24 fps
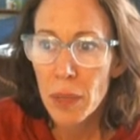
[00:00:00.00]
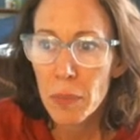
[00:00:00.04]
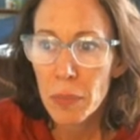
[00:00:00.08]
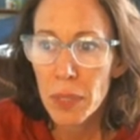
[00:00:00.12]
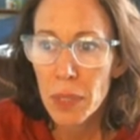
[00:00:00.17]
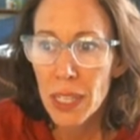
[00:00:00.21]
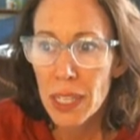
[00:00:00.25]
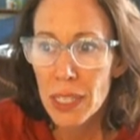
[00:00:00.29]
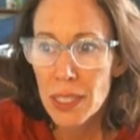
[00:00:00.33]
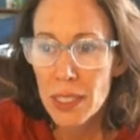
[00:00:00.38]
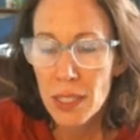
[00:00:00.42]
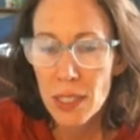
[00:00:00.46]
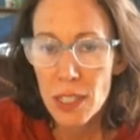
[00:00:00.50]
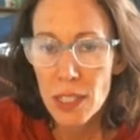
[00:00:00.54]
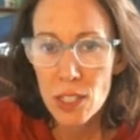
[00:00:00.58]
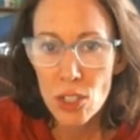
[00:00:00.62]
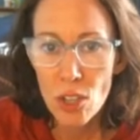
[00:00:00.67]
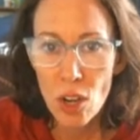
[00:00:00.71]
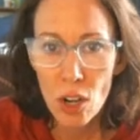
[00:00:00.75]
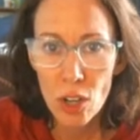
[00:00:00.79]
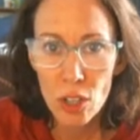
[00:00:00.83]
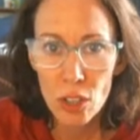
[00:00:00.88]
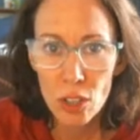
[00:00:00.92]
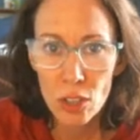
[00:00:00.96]
because this
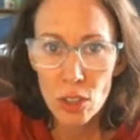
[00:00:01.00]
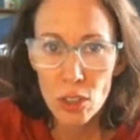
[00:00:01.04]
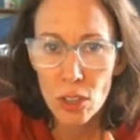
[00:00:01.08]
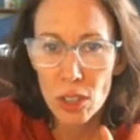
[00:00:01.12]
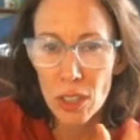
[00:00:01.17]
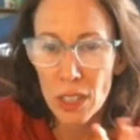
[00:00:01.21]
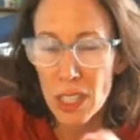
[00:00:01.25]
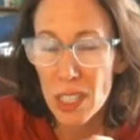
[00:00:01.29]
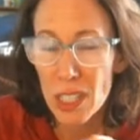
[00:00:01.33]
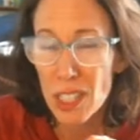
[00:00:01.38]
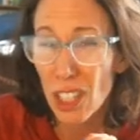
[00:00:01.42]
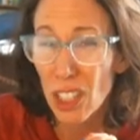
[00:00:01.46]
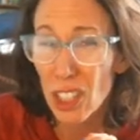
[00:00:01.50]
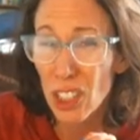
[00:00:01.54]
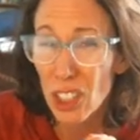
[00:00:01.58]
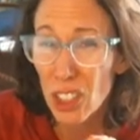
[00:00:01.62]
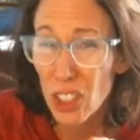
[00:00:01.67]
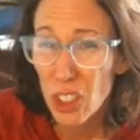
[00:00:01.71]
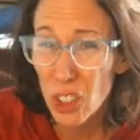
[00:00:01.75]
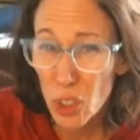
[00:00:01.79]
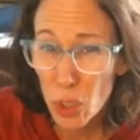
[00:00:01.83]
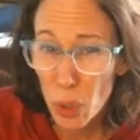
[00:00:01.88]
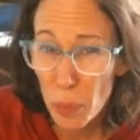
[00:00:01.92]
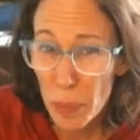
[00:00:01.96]
article is a
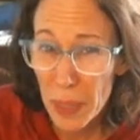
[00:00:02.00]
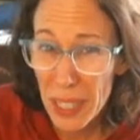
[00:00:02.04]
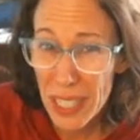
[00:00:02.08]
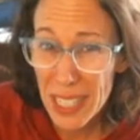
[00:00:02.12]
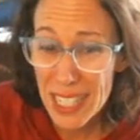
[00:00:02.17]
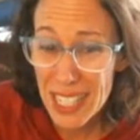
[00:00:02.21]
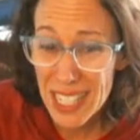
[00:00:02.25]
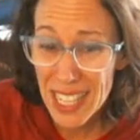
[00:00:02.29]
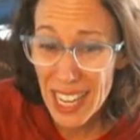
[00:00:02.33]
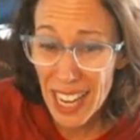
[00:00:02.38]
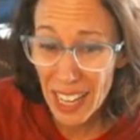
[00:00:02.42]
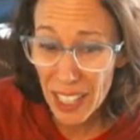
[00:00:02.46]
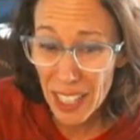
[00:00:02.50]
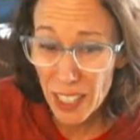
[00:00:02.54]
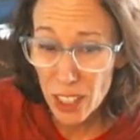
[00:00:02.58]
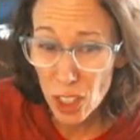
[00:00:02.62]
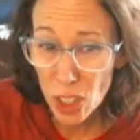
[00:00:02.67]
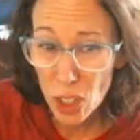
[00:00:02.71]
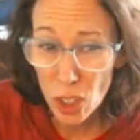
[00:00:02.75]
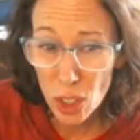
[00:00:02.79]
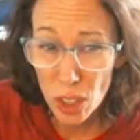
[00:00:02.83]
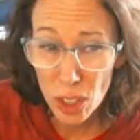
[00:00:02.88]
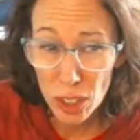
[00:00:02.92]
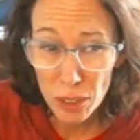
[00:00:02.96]
little bit
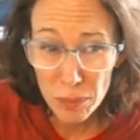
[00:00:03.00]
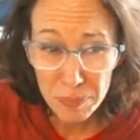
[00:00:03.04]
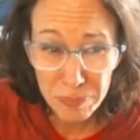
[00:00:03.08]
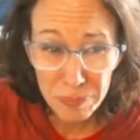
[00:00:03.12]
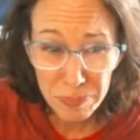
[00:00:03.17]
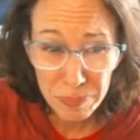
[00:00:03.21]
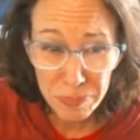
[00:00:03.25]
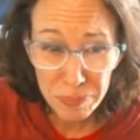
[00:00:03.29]
technical.